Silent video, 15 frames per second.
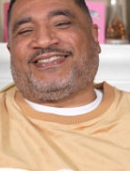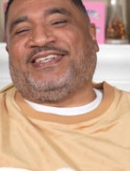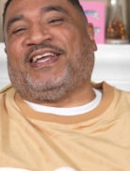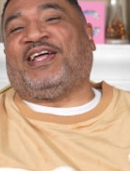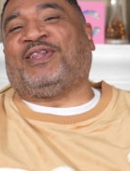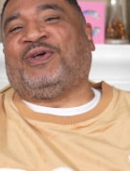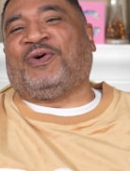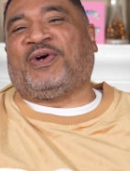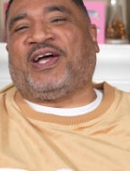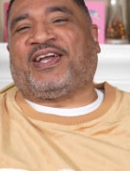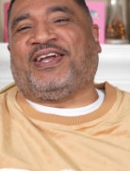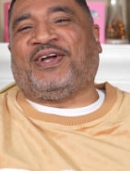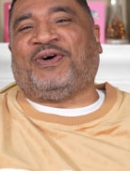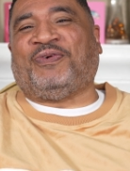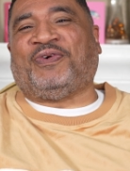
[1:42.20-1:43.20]
see how long I
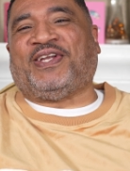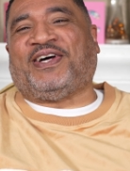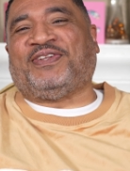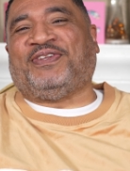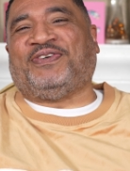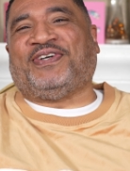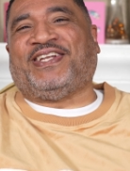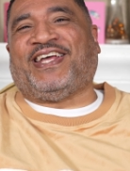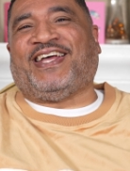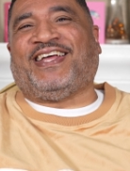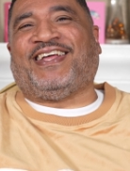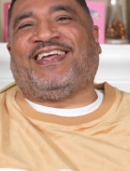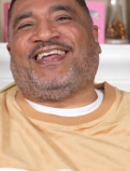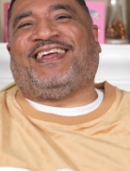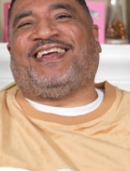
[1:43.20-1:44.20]
can go without doing
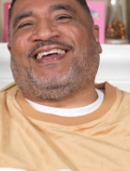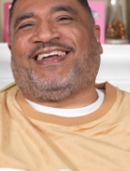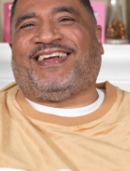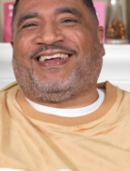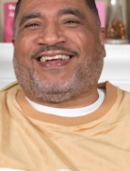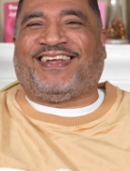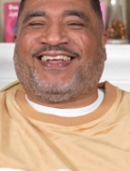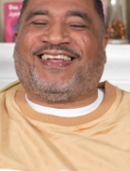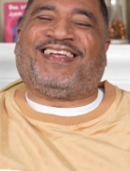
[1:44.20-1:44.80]
that.